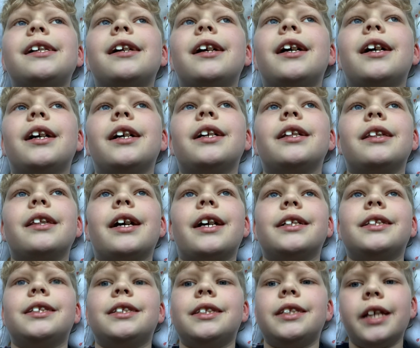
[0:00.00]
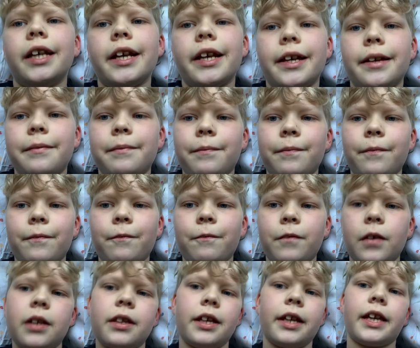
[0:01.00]
And that's it.
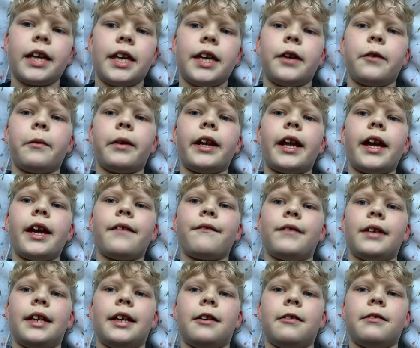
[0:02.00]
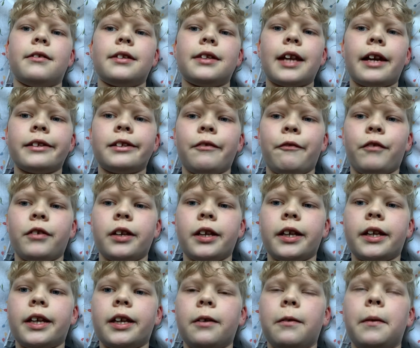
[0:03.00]
For the Q&A video. That's it for the
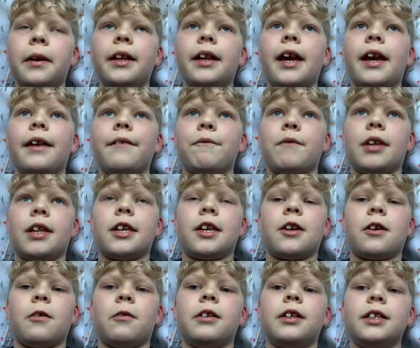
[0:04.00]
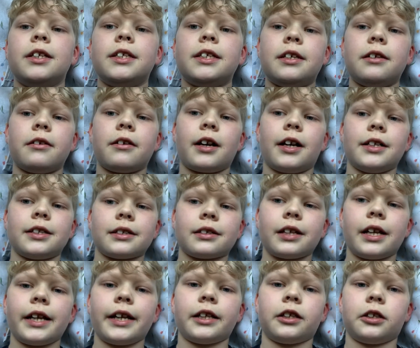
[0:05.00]
Q&A video. See you guys
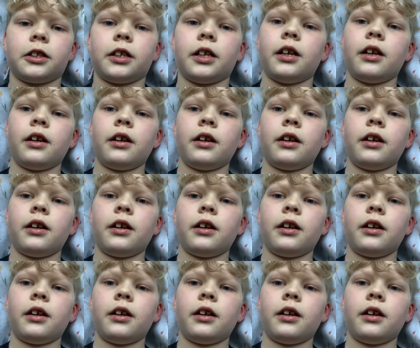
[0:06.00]
later.